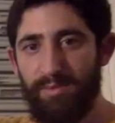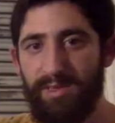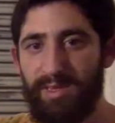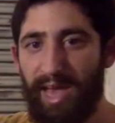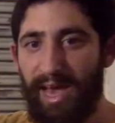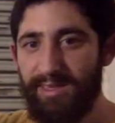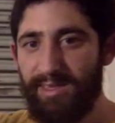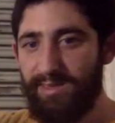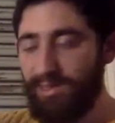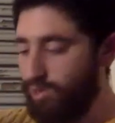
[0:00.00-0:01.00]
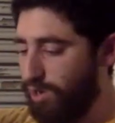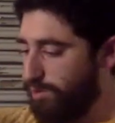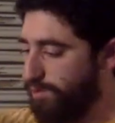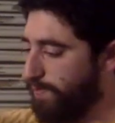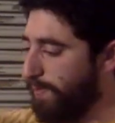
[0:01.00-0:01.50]
to access the
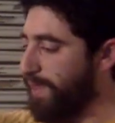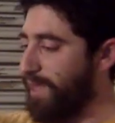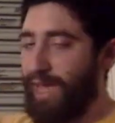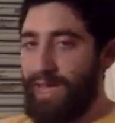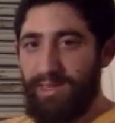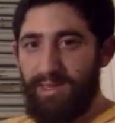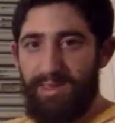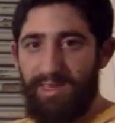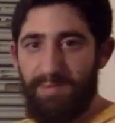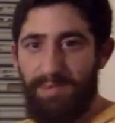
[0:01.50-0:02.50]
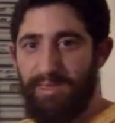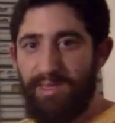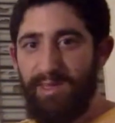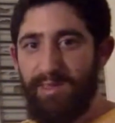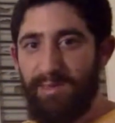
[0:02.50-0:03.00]
top. And these are
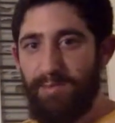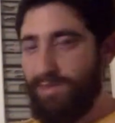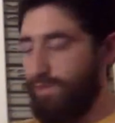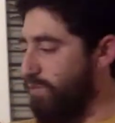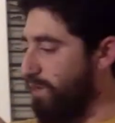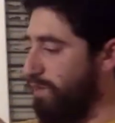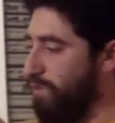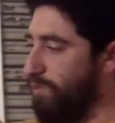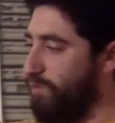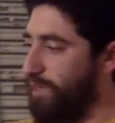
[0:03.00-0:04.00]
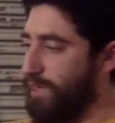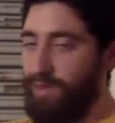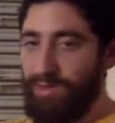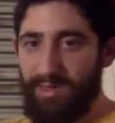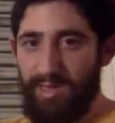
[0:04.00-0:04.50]
basically the zippers that run all the way
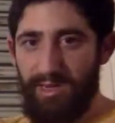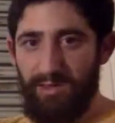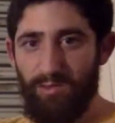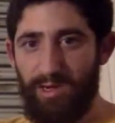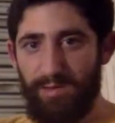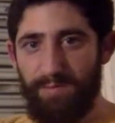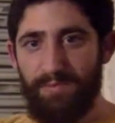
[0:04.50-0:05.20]
down the side as well.